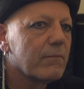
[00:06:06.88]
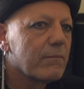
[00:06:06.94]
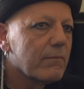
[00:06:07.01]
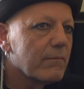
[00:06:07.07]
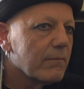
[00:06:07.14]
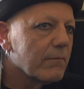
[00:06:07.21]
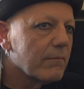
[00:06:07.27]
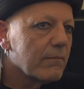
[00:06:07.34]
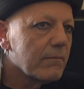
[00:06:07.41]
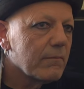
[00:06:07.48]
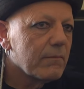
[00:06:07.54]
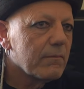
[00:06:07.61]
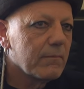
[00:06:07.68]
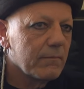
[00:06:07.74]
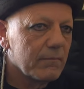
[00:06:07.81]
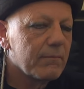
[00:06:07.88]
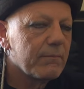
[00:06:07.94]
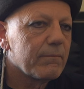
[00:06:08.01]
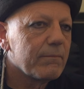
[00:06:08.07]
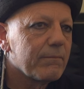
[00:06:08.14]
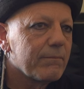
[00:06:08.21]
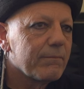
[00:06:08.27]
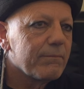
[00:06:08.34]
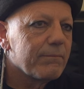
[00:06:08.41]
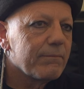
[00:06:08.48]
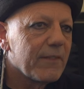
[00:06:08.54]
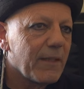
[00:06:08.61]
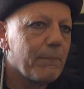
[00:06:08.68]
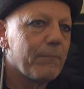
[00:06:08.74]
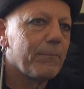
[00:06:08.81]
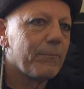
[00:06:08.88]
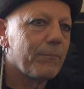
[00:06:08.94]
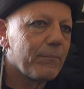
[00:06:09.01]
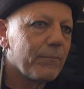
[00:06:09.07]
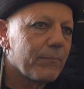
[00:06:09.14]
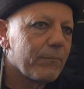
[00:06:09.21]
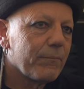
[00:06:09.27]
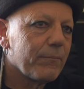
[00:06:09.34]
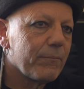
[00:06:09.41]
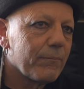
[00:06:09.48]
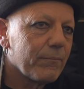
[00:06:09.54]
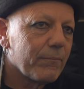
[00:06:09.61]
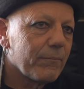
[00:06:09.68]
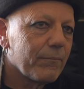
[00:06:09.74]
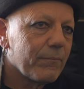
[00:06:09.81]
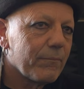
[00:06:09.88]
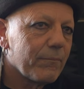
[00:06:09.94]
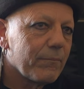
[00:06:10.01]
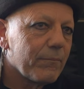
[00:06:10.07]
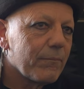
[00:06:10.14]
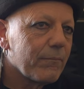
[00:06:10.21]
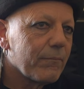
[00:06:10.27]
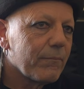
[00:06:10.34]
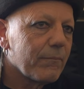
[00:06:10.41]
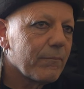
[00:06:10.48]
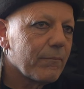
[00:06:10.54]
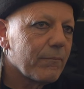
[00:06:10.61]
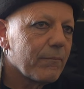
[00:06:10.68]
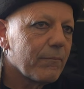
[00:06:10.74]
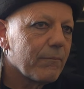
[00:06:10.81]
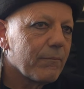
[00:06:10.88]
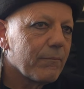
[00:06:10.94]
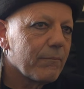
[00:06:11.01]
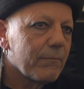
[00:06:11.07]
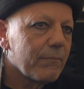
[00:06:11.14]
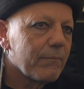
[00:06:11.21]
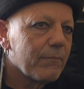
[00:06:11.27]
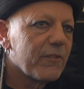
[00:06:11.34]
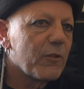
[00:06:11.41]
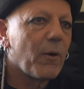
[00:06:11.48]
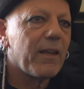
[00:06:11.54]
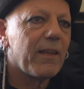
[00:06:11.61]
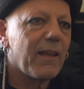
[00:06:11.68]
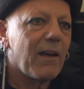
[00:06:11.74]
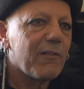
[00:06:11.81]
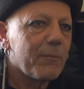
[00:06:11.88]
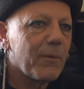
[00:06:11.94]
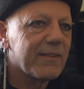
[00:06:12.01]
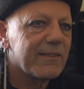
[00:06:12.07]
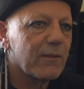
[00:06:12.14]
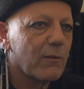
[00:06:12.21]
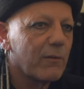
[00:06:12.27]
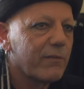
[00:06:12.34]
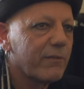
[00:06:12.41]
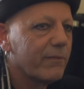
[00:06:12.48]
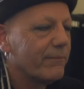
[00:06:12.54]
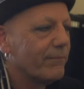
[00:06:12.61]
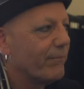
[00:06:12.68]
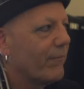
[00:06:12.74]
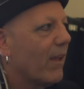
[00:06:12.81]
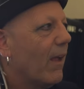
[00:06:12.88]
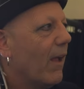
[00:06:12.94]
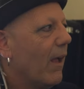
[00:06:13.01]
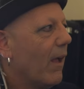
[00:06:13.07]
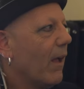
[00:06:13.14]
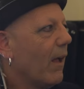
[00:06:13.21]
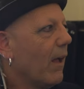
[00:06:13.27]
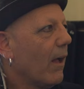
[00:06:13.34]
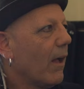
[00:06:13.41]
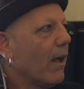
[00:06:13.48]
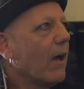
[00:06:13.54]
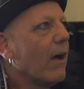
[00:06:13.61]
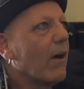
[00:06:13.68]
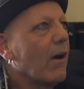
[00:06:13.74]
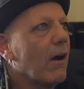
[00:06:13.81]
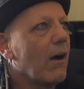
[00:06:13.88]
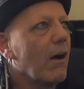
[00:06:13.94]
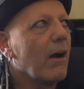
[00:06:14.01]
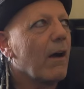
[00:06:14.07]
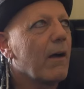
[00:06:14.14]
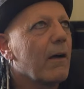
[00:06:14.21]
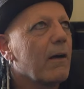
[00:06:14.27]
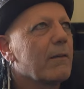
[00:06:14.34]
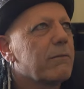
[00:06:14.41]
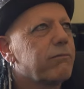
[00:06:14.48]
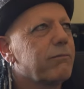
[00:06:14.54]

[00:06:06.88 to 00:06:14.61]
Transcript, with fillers: last question to wrap it up. Yep. Do you love yourself? Do I love myself? Mm-hmm. Ah,